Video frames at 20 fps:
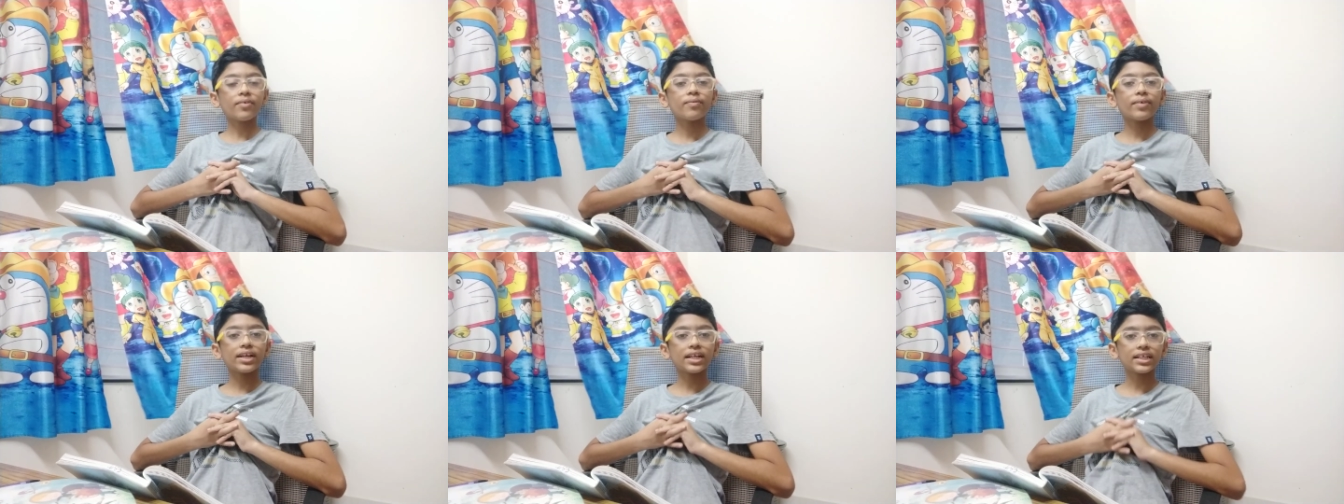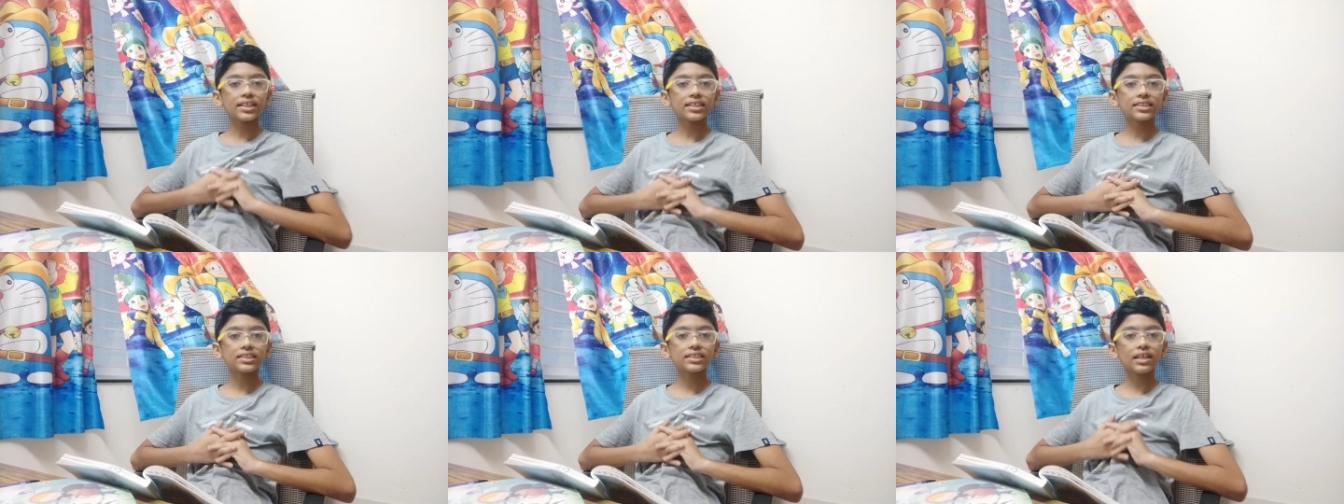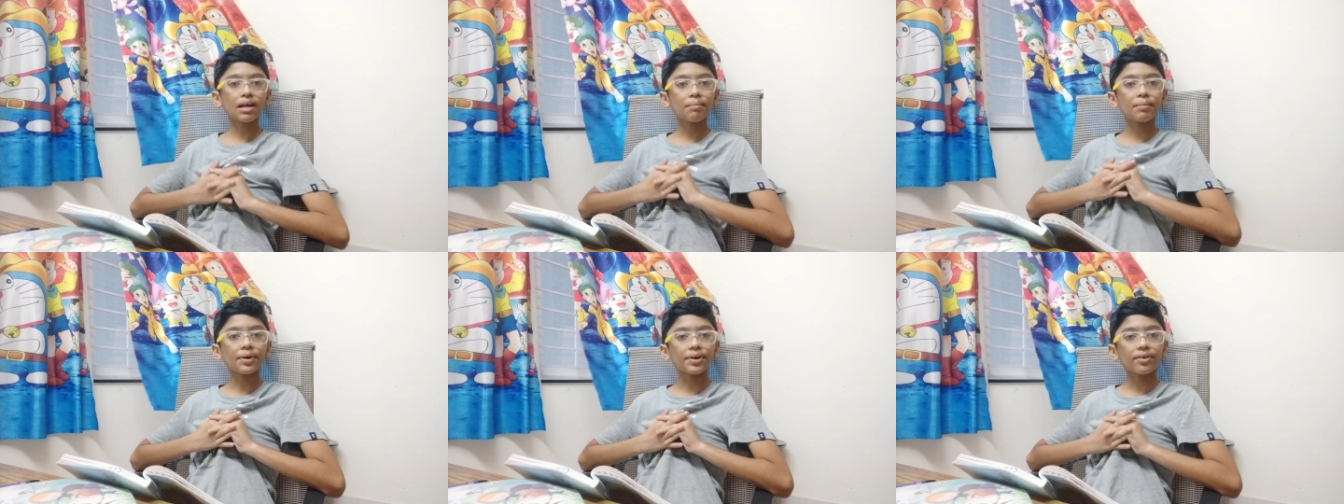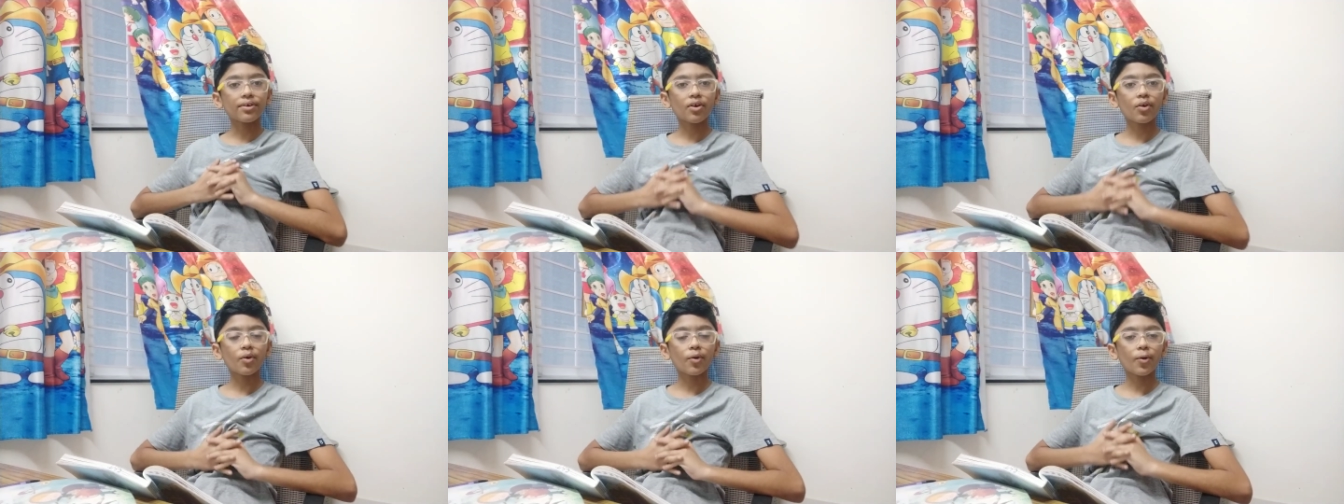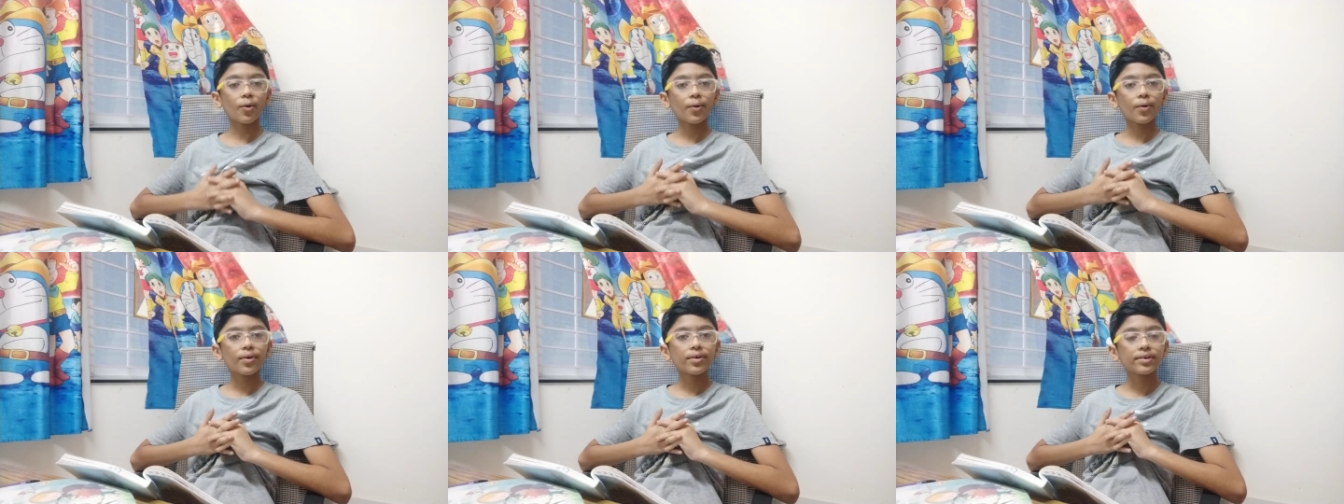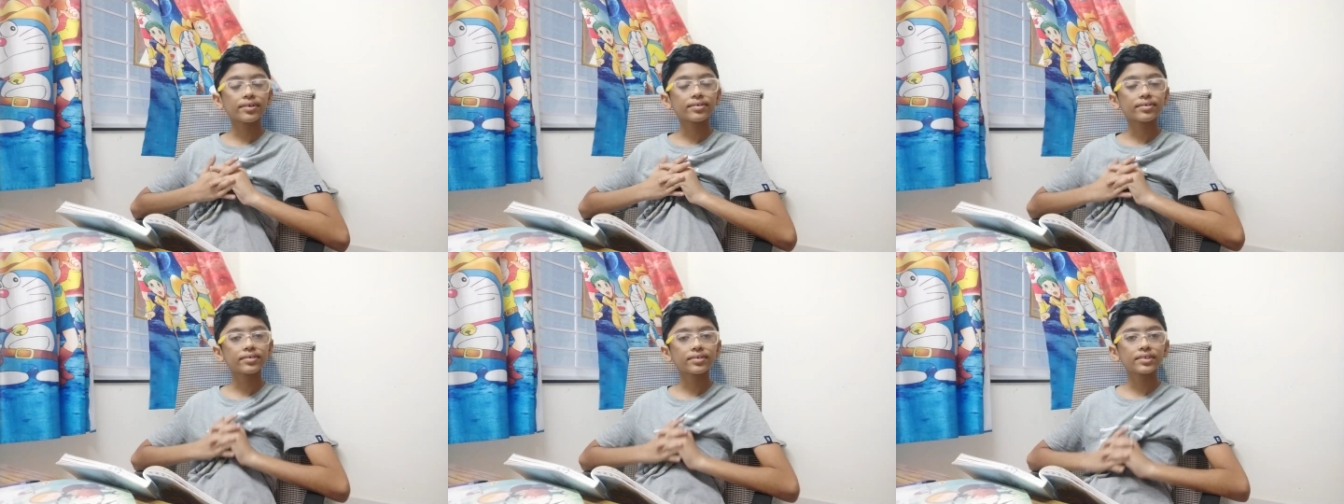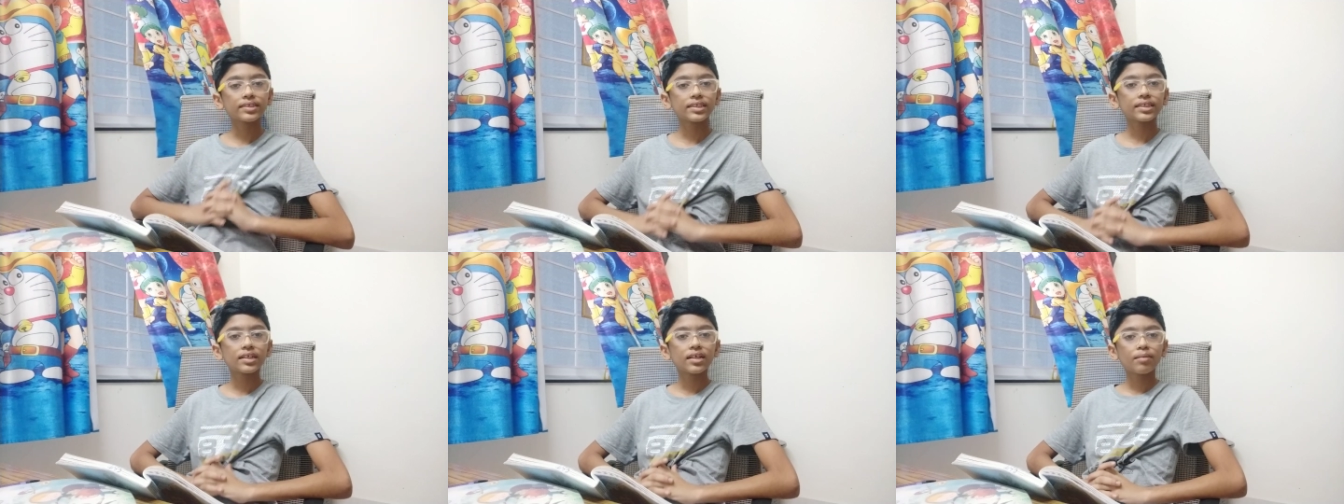when it is summer or
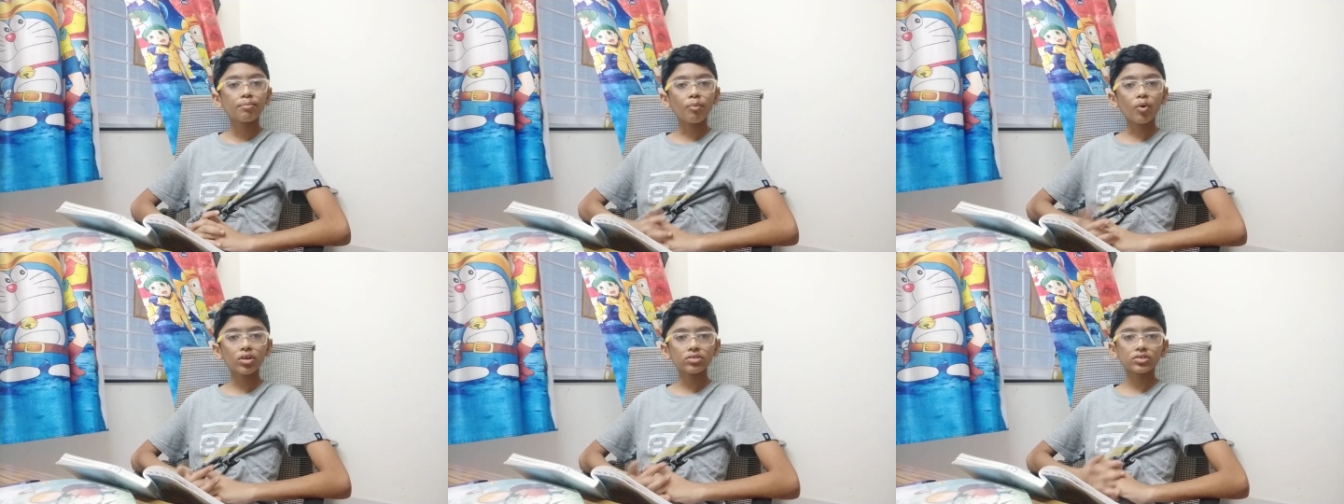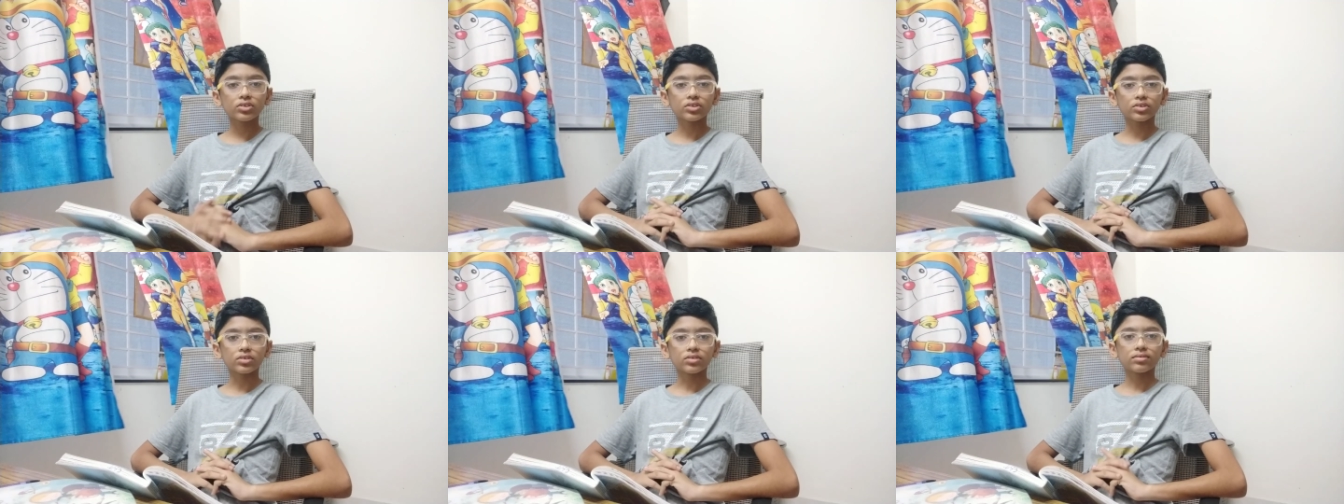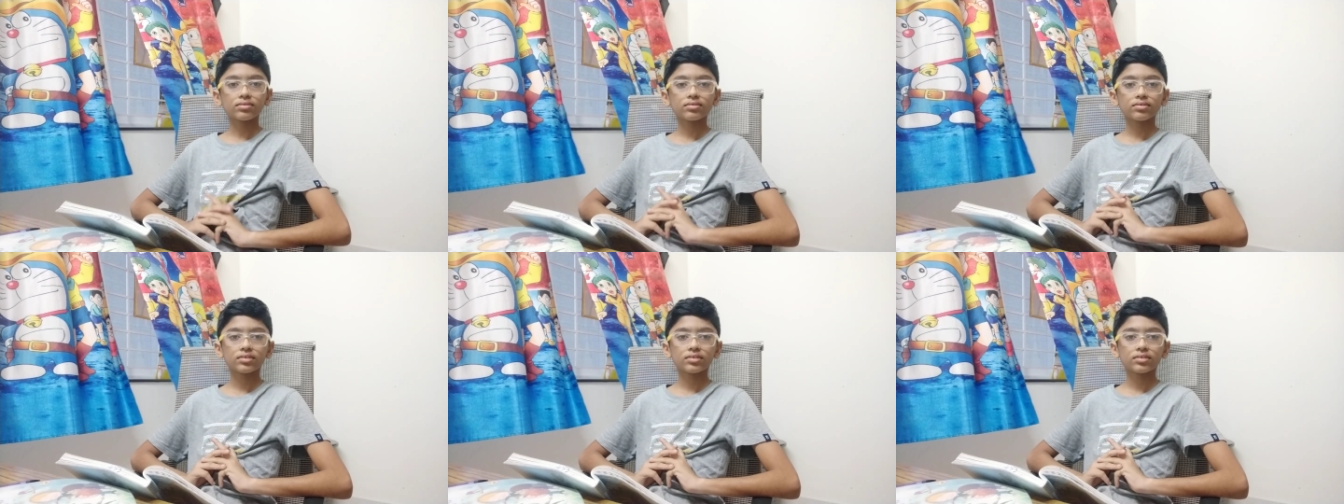monsoon.